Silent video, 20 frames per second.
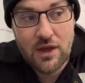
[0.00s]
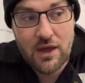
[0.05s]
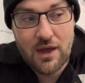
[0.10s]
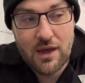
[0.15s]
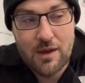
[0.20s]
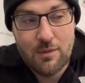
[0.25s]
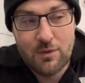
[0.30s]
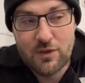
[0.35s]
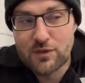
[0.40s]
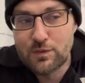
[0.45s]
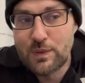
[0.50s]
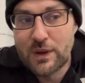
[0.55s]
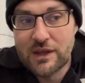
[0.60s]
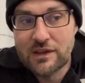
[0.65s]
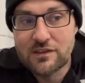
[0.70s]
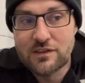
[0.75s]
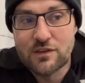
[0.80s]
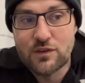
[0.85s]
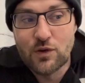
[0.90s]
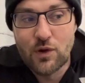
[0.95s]
is
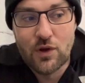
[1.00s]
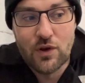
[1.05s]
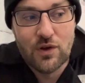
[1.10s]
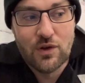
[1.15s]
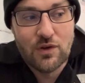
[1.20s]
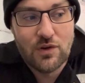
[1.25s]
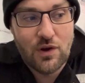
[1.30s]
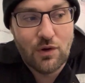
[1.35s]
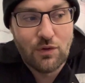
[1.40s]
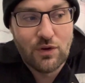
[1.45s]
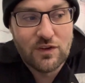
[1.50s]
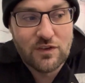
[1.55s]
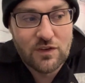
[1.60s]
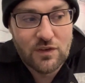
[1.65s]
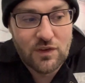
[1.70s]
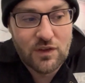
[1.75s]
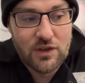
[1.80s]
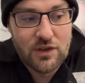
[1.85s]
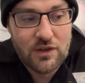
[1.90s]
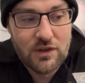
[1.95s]
painted on
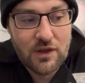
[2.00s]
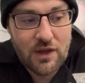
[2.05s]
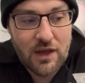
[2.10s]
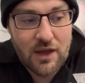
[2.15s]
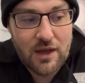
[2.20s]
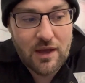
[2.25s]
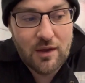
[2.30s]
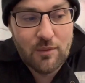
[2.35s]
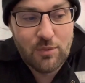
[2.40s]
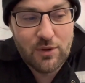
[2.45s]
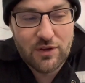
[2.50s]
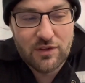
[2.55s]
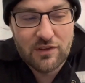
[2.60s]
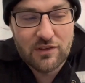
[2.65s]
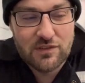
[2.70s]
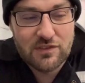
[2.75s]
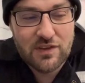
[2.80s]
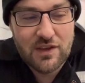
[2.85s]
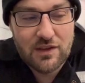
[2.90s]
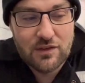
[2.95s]
originally, but it
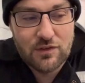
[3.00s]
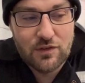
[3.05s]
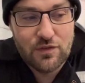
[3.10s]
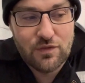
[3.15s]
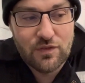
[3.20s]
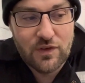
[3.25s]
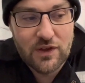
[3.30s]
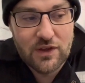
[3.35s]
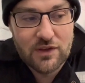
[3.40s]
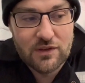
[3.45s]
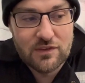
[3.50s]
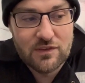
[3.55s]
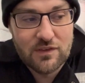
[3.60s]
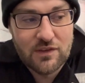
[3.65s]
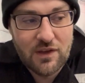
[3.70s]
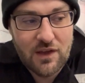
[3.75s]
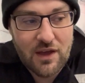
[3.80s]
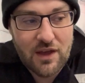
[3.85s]
does tend to fade,